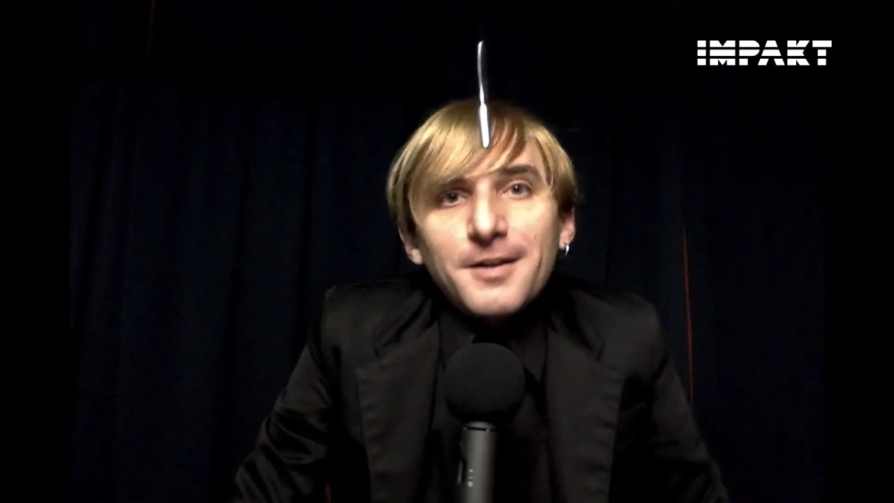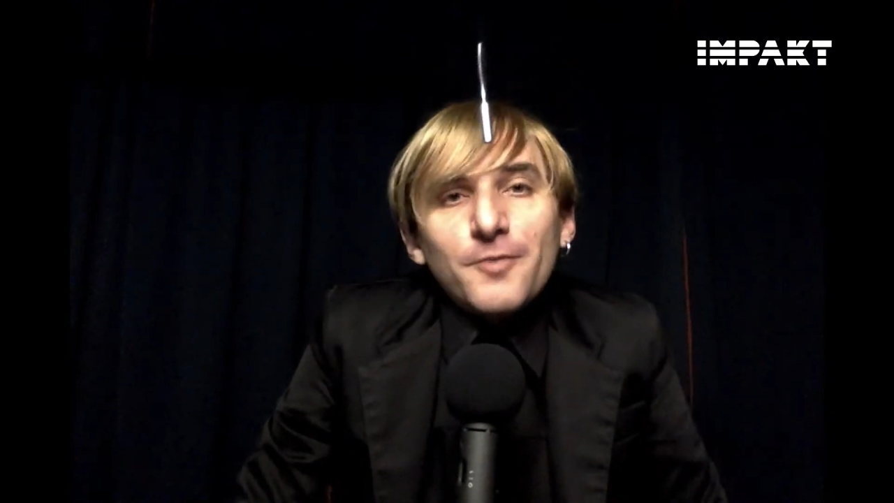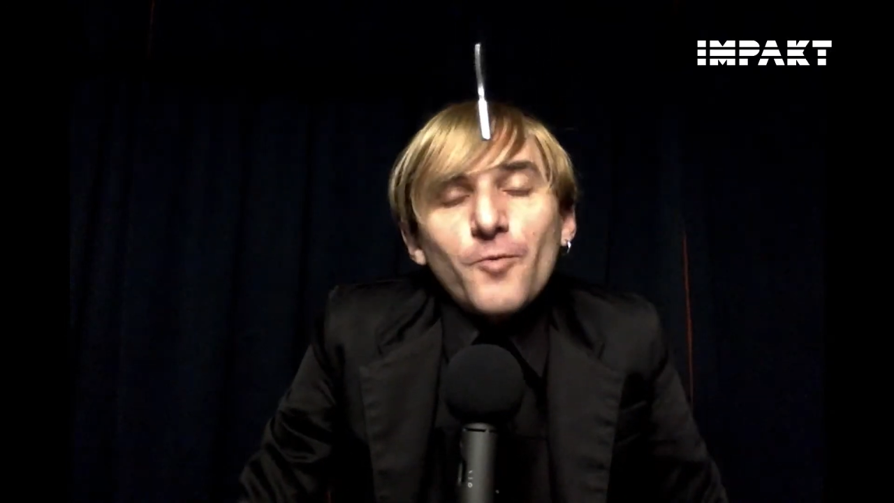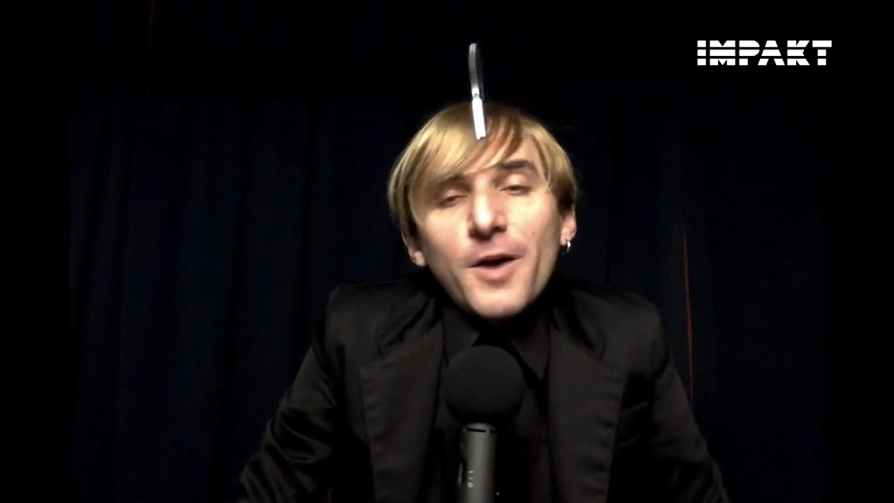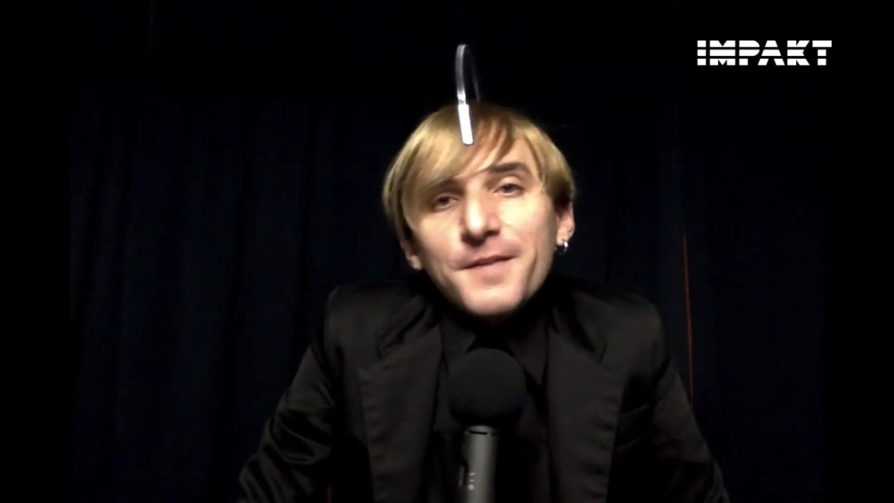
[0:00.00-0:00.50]

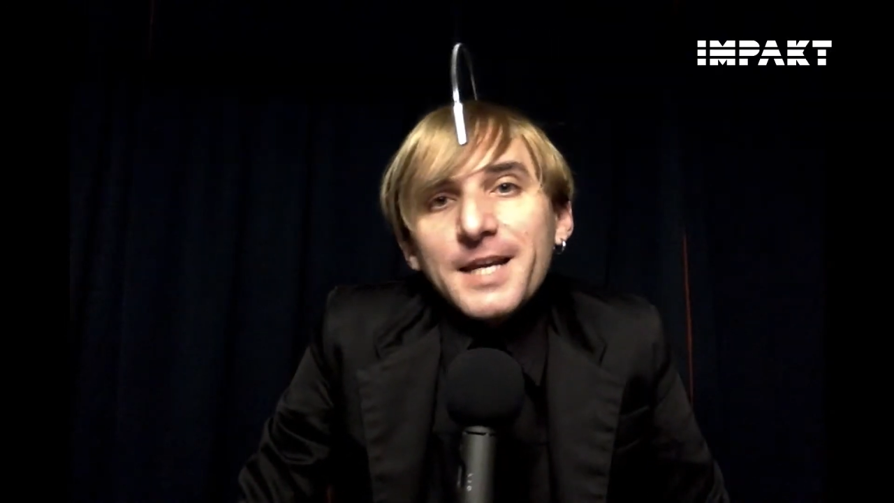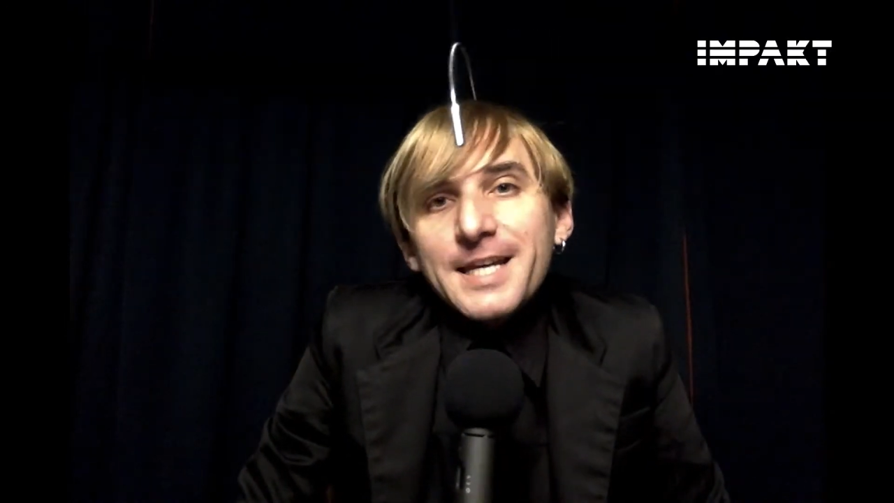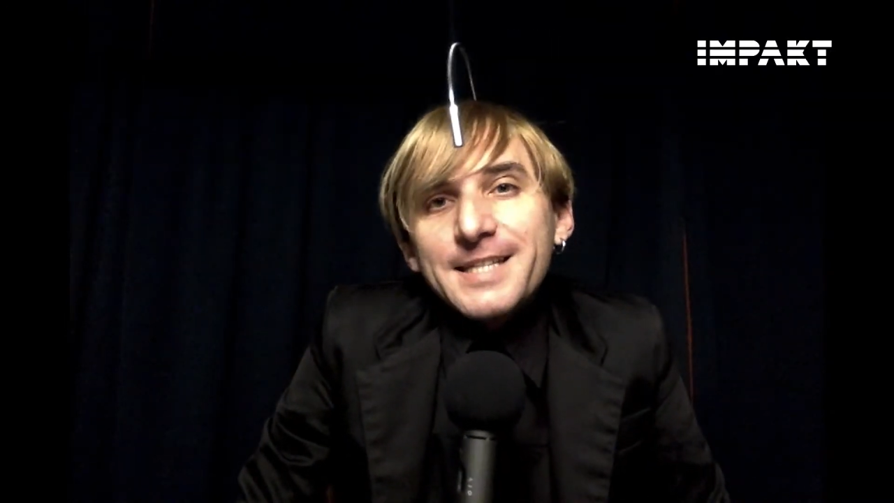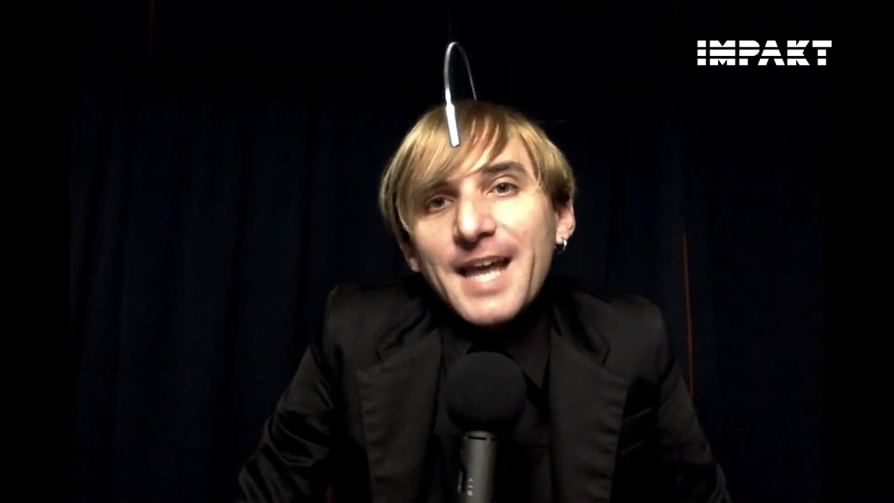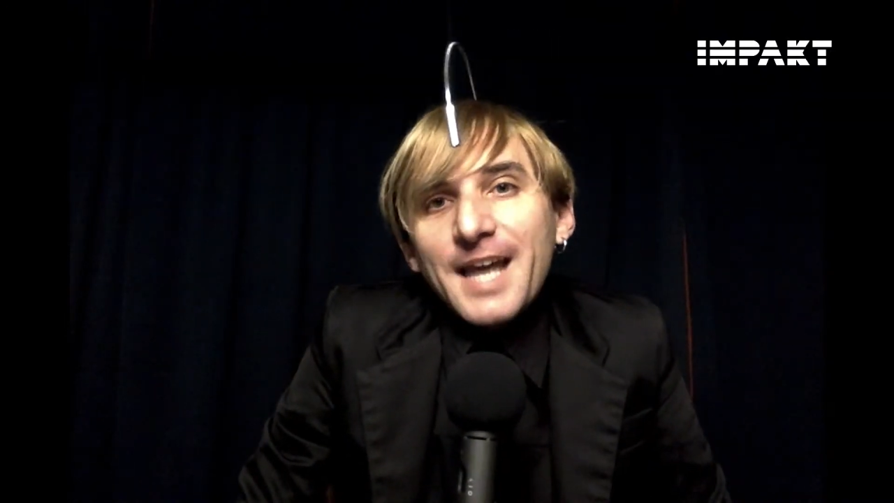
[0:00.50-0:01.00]
One thing
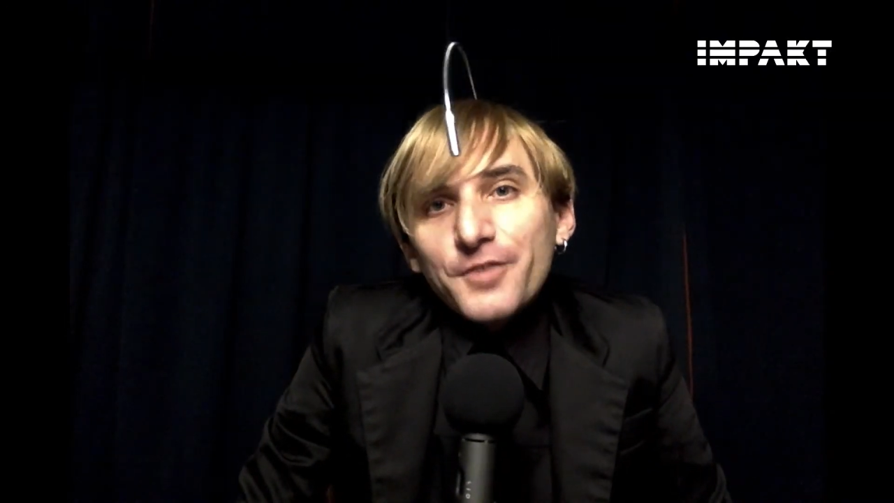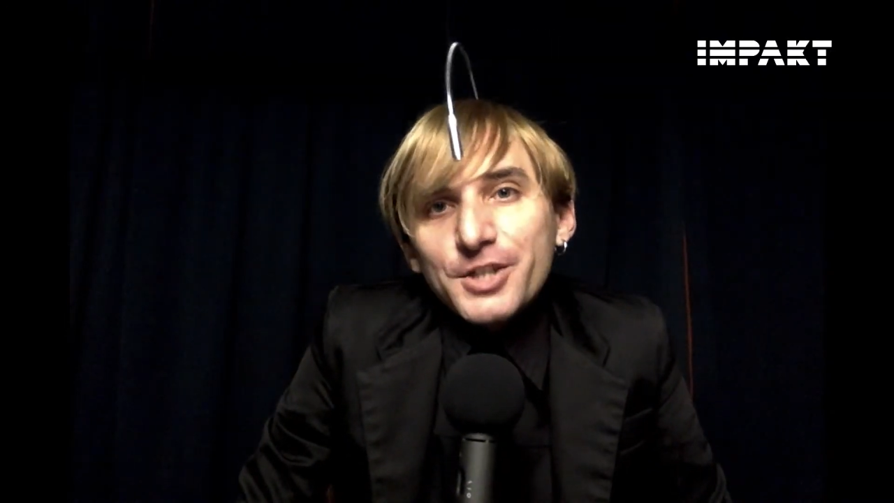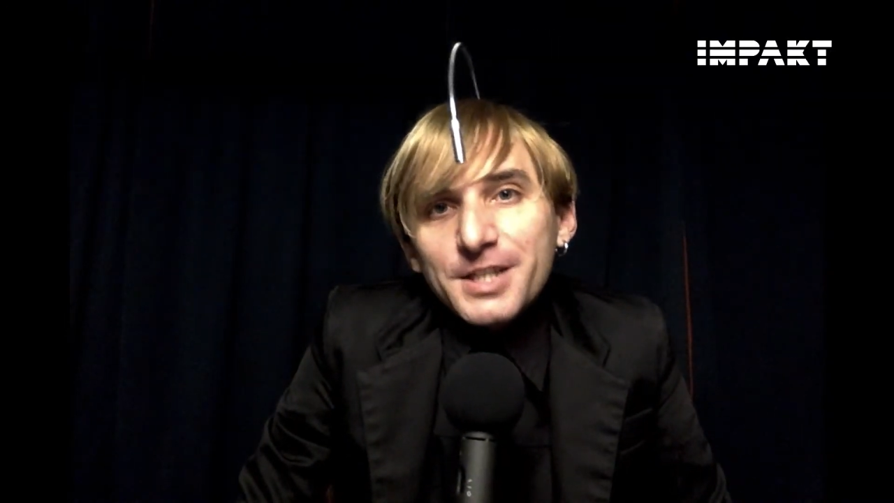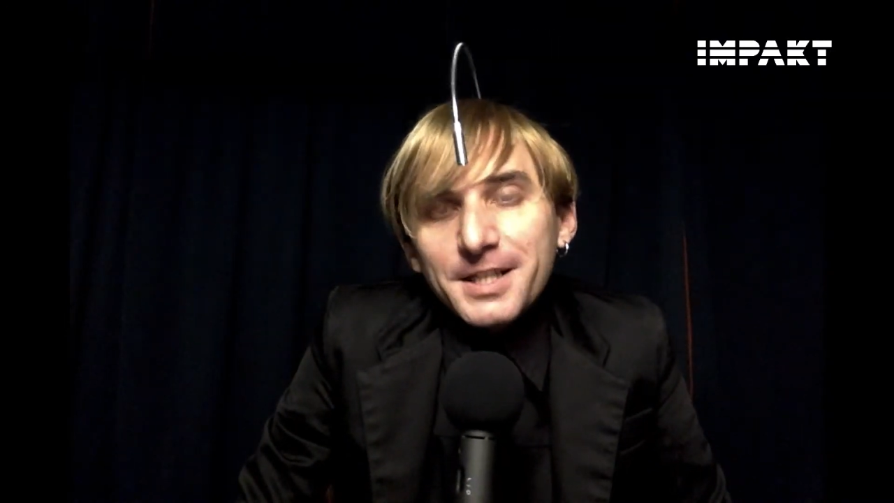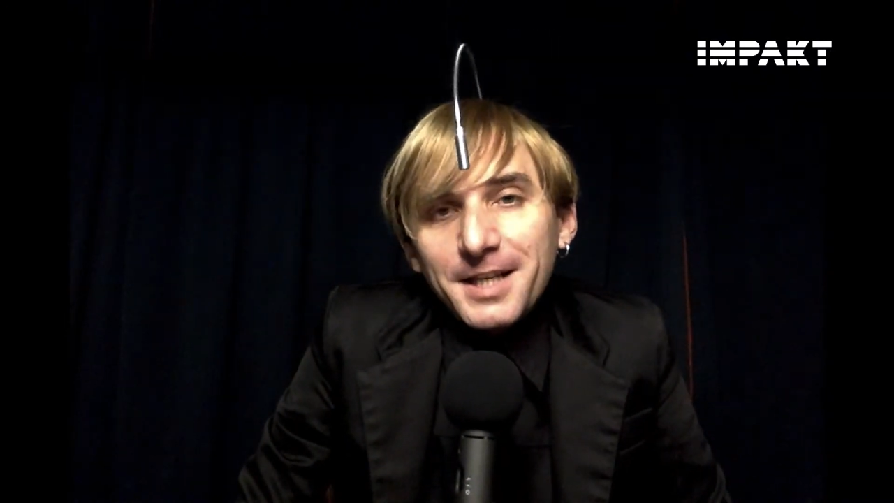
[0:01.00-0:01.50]
is
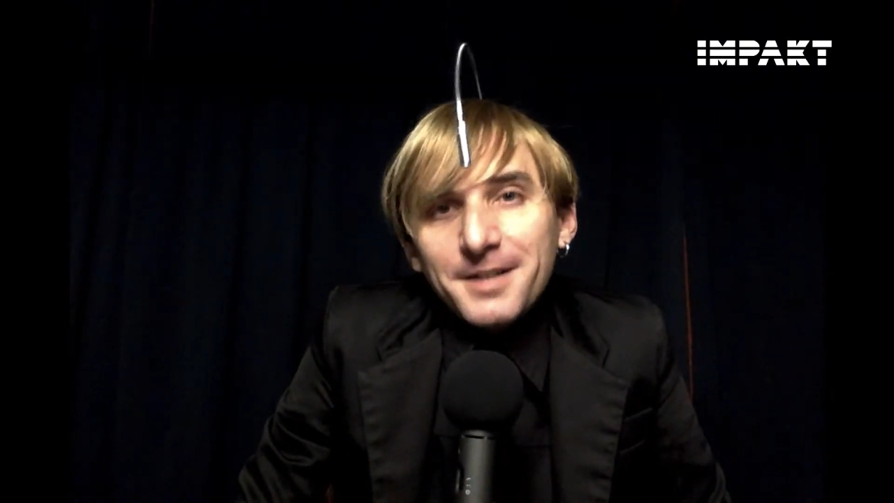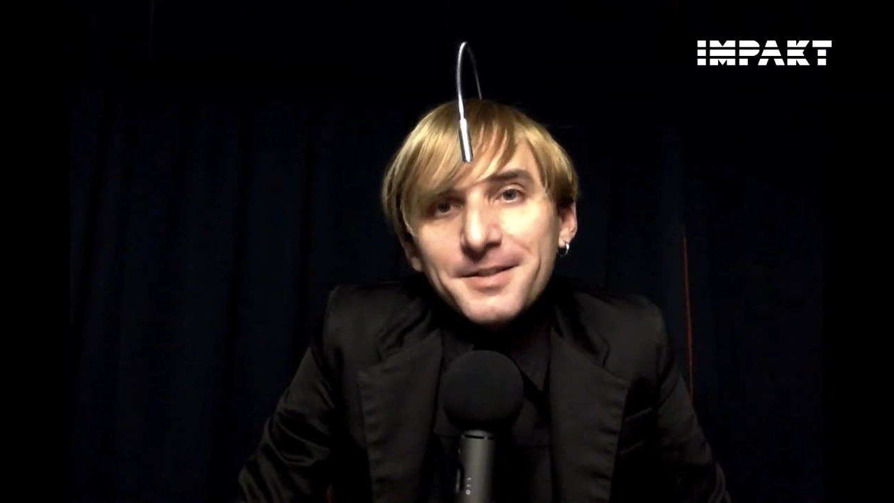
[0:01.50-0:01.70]
diversity.